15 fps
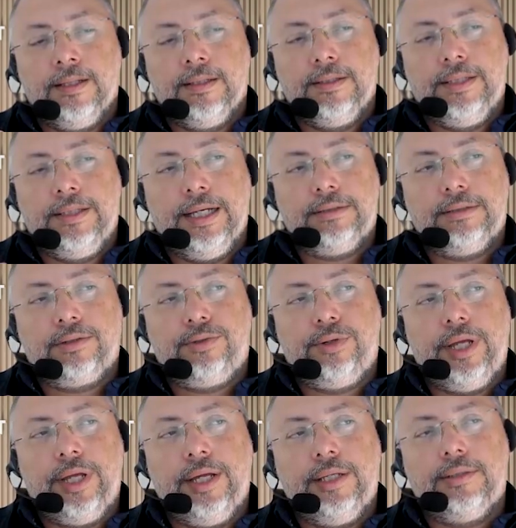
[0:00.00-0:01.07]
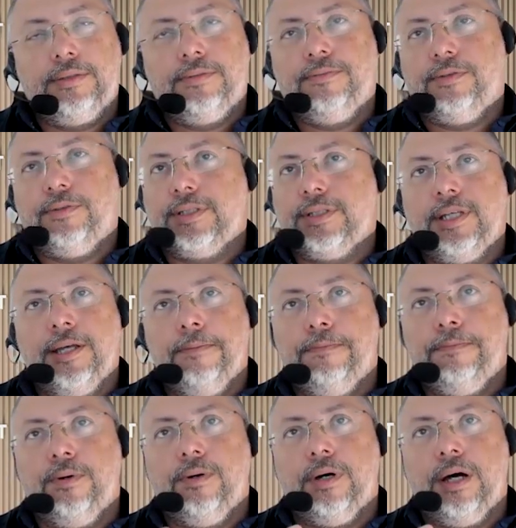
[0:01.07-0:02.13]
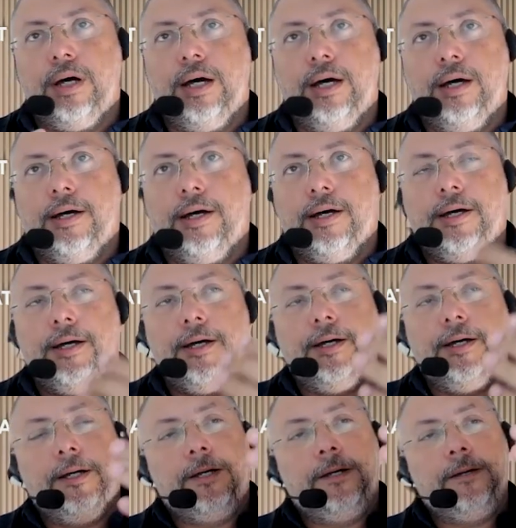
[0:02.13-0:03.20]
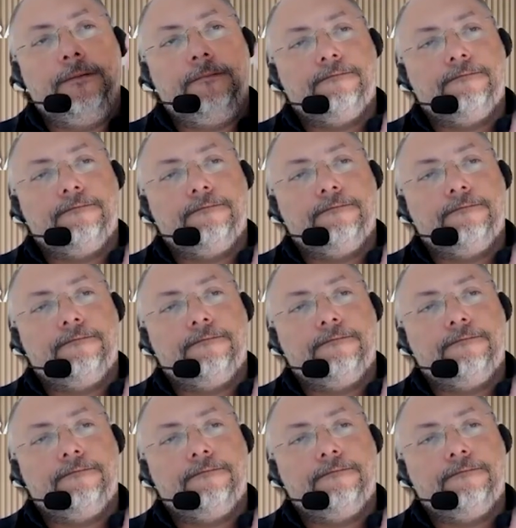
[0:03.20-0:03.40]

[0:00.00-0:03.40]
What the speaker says: that create, for example, a